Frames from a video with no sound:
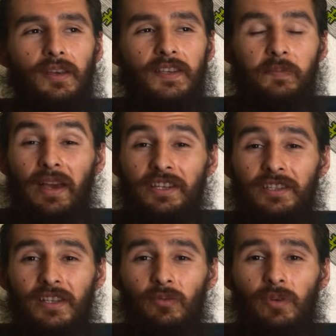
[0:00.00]

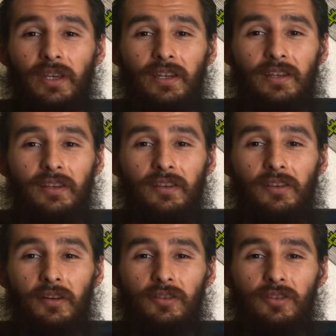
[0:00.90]
especially when
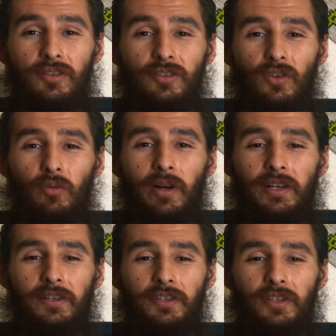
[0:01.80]
there's so
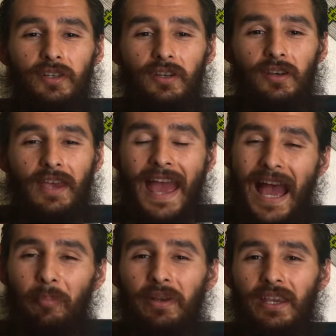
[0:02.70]
much
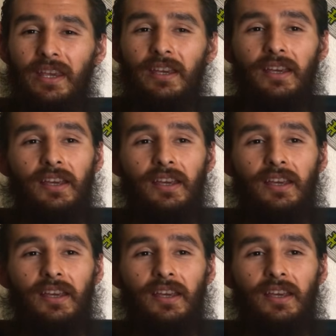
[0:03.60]
happening.